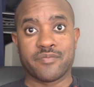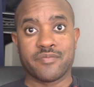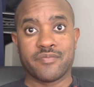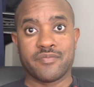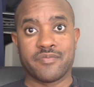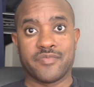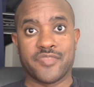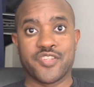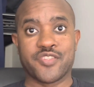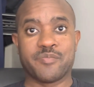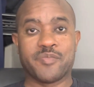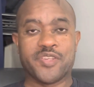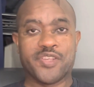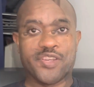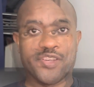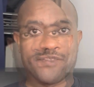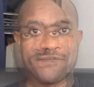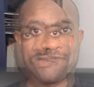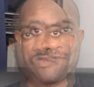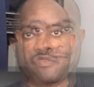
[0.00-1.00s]
Let's begin.
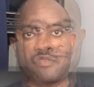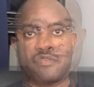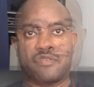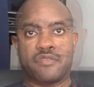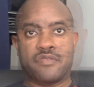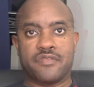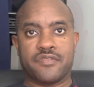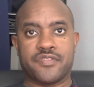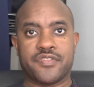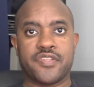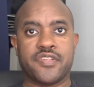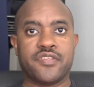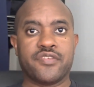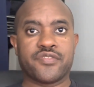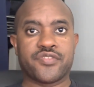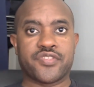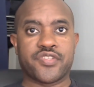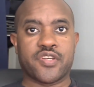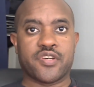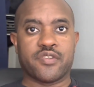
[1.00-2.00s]
See
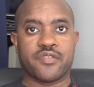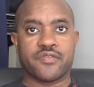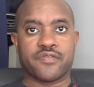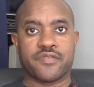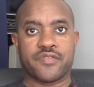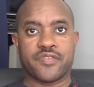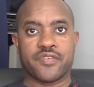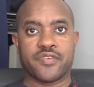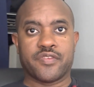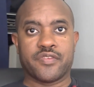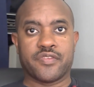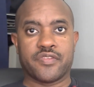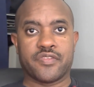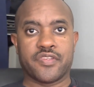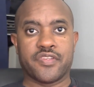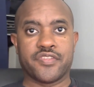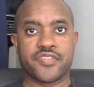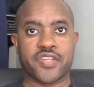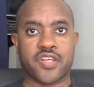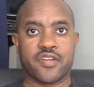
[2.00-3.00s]
yourself
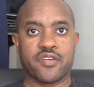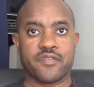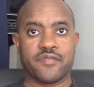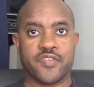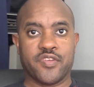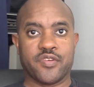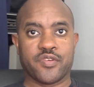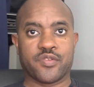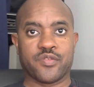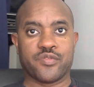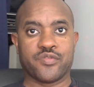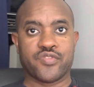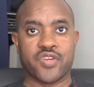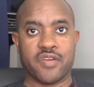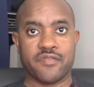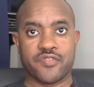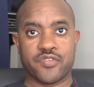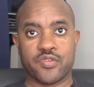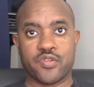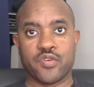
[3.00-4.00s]
inside of your vehicle
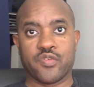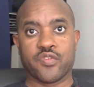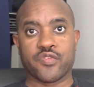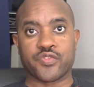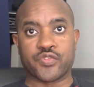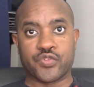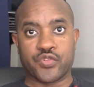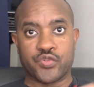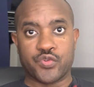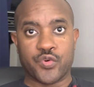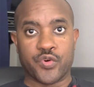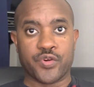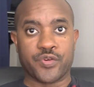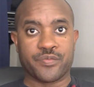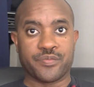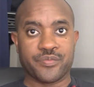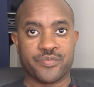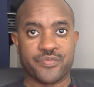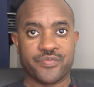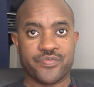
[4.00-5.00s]
driving to the grocery store.
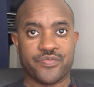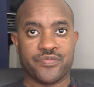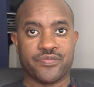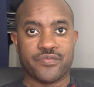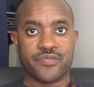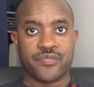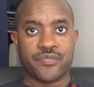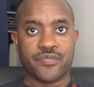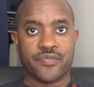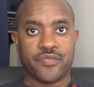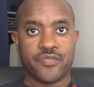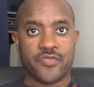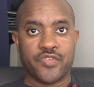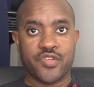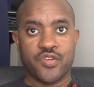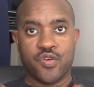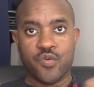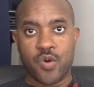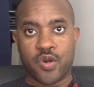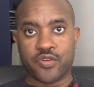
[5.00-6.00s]
You
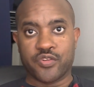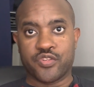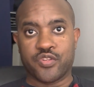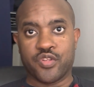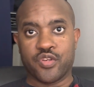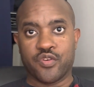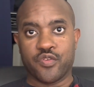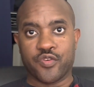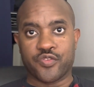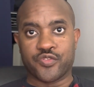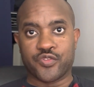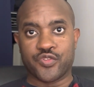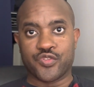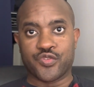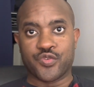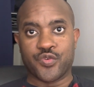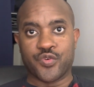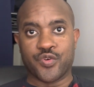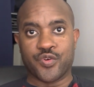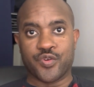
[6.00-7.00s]
walk into the grocery
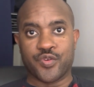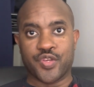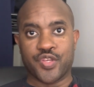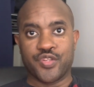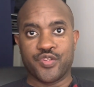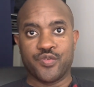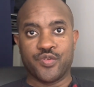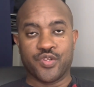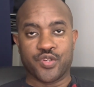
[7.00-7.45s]
store and you look